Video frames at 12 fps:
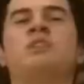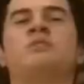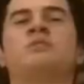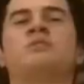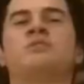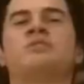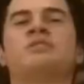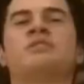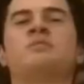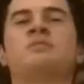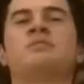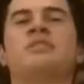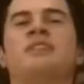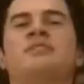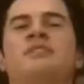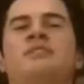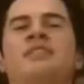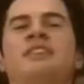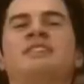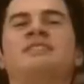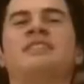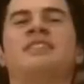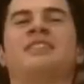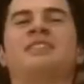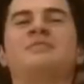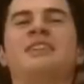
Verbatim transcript: wrinkles or a slip and slide for fleas slip that are